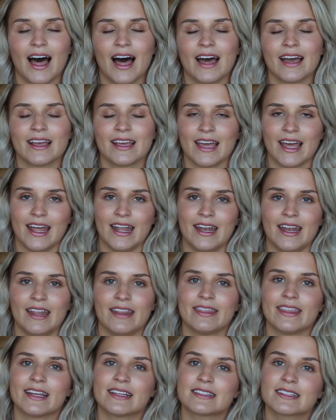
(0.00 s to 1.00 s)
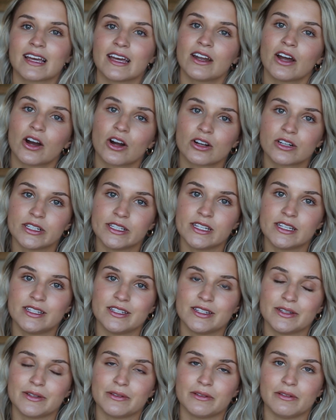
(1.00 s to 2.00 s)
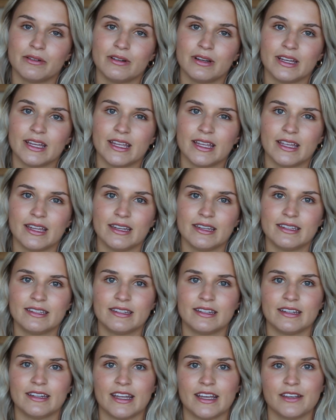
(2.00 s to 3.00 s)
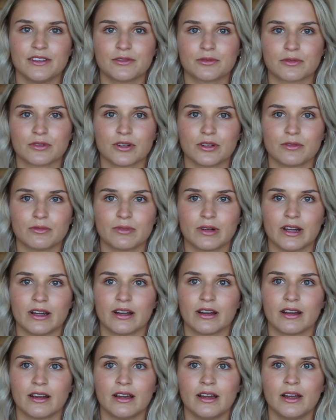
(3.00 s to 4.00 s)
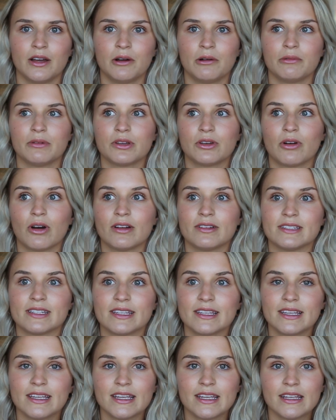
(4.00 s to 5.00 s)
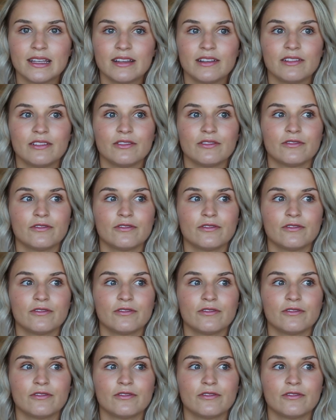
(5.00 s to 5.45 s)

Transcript: again, that's kind of hard to do in today's world where we go out to eat,